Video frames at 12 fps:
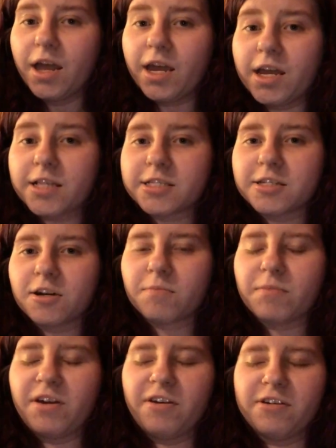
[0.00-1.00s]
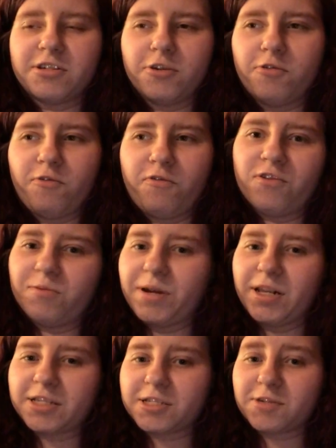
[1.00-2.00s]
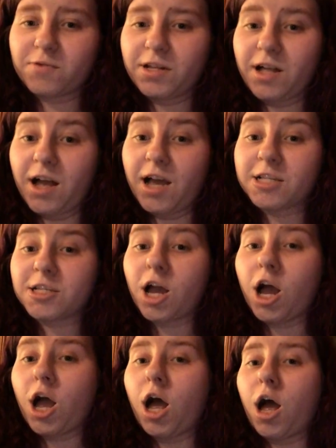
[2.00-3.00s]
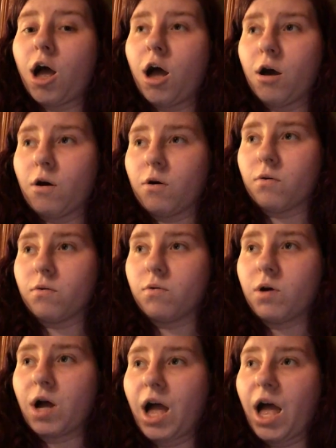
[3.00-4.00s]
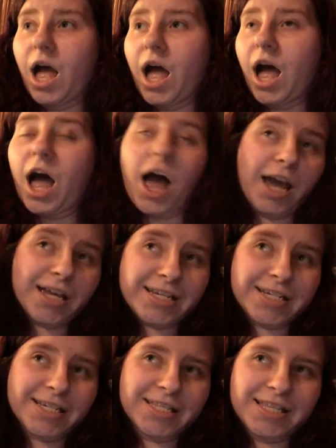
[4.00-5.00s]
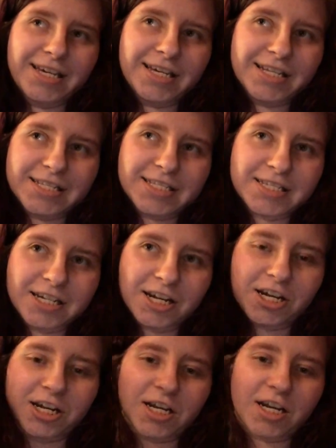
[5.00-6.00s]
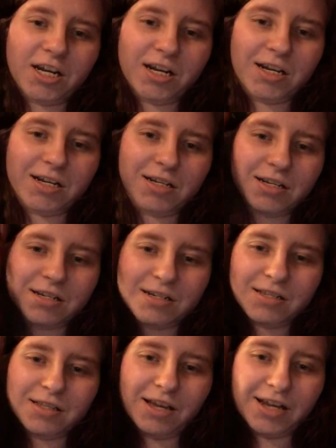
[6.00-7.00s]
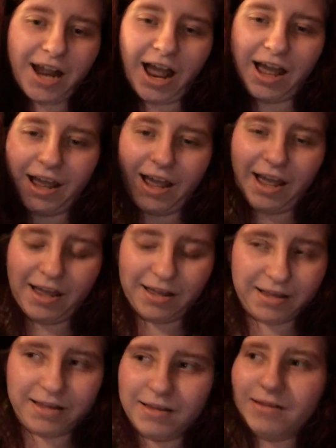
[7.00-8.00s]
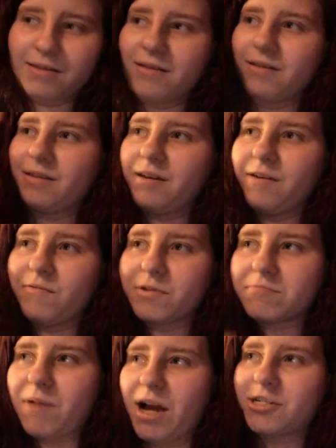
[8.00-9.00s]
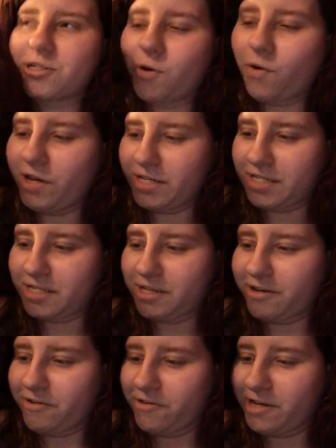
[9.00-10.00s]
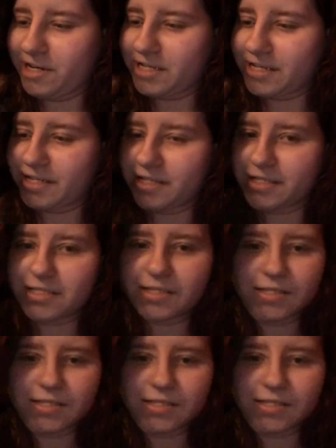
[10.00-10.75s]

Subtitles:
It took me 2 full minutes to realize, oh, I did this. Like, it was my choice to do this.